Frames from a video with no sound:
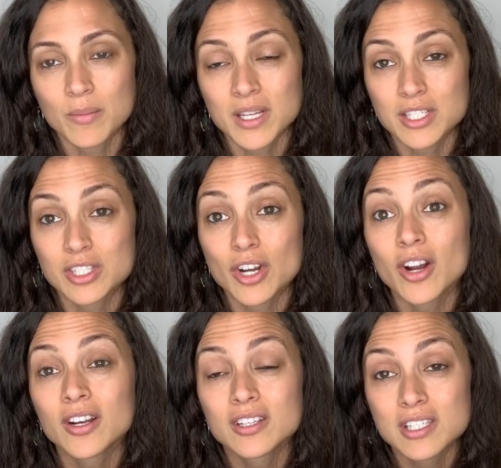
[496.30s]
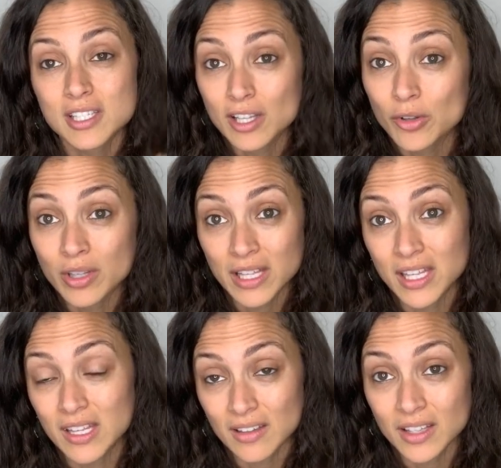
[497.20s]
and start slowly
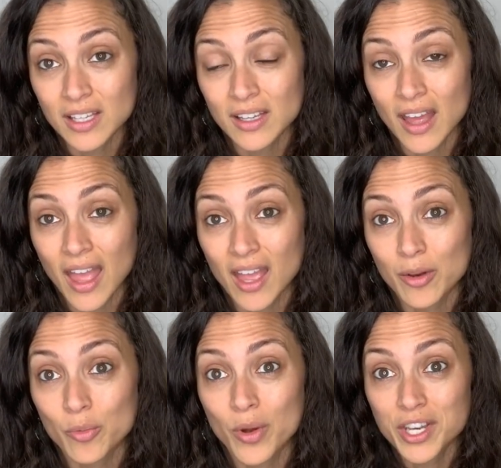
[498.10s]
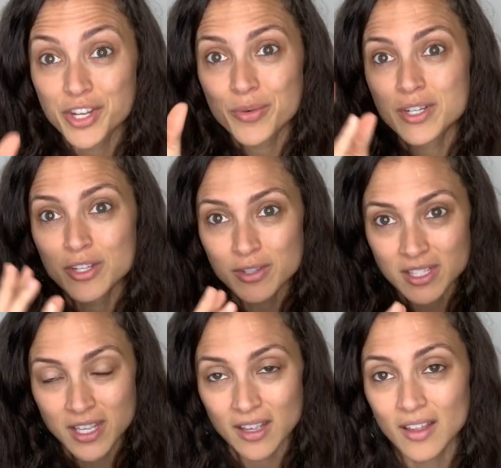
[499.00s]
healing. And when you're
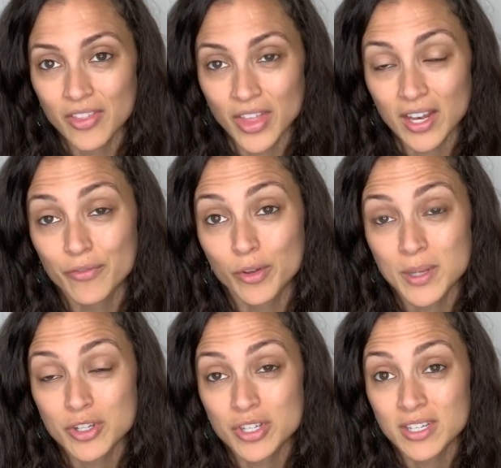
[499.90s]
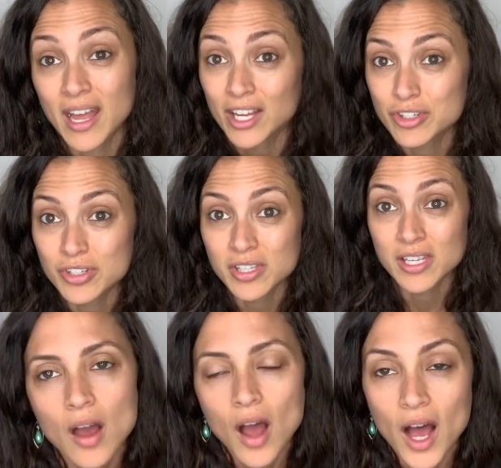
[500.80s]
reducing that inflammation naturally,
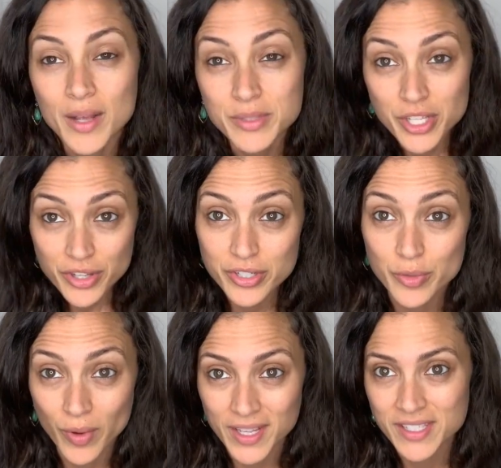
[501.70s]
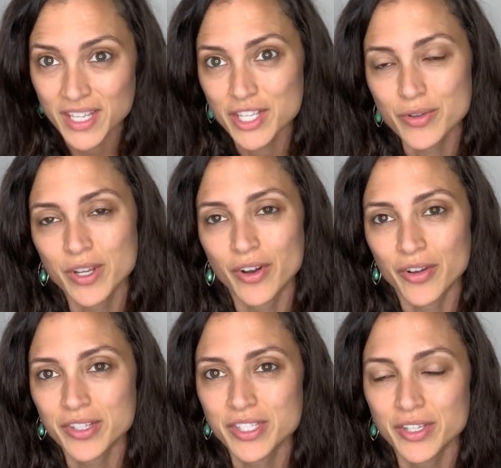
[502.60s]
so there's ways that you can
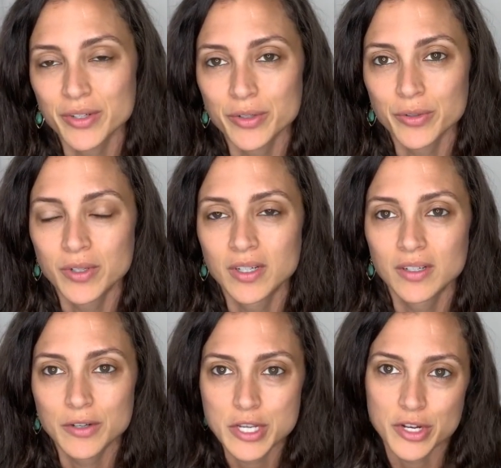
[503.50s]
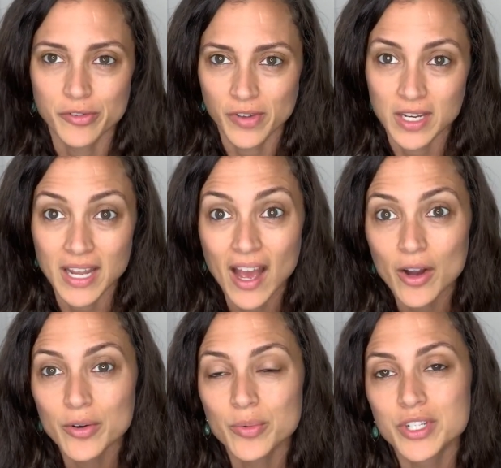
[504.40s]
also, find
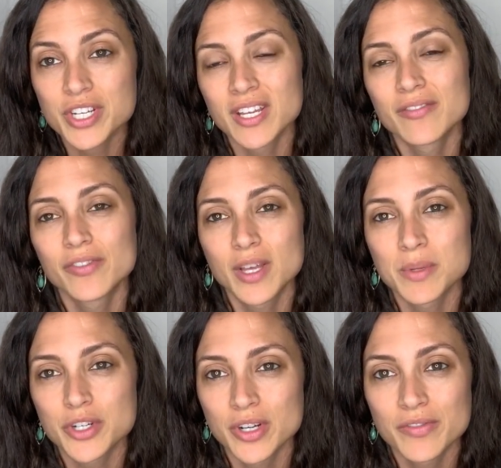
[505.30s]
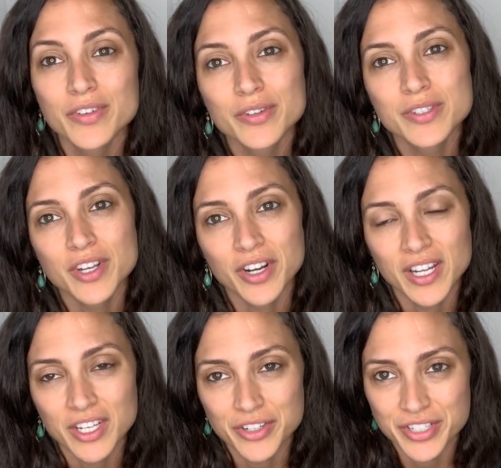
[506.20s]
out which inflammatory foods are
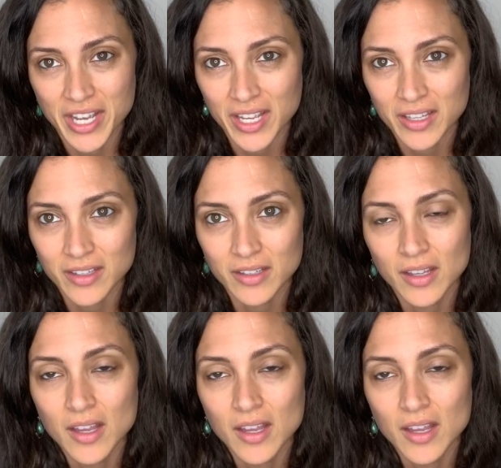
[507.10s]
in your diet.